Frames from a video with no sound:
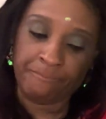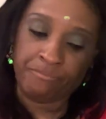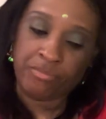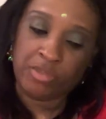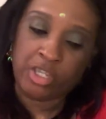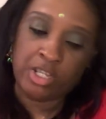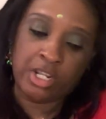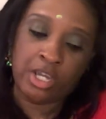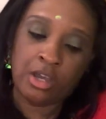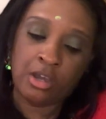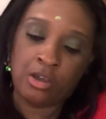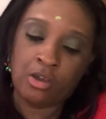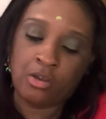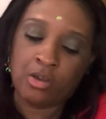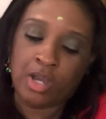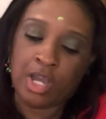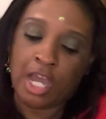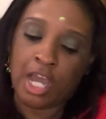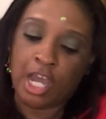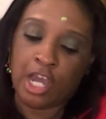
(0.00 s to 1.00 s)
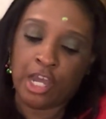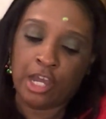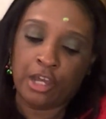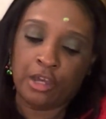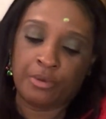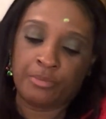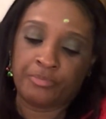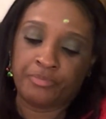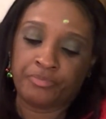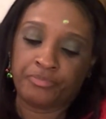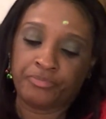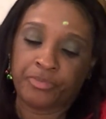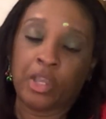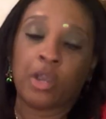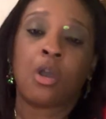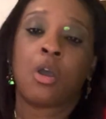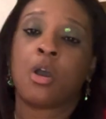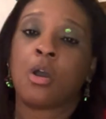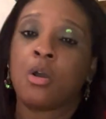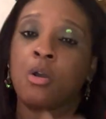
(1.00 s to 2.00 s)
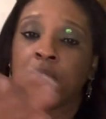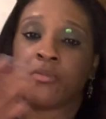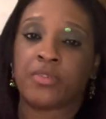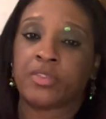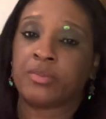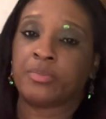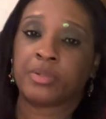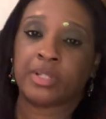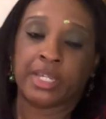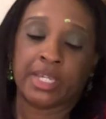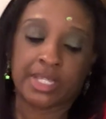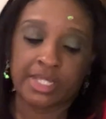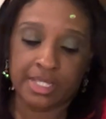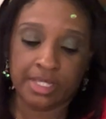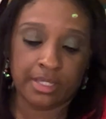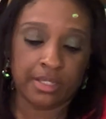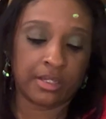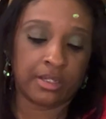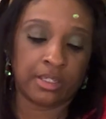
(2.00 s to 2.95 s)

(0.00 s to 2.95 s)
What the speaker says: They're all over the place.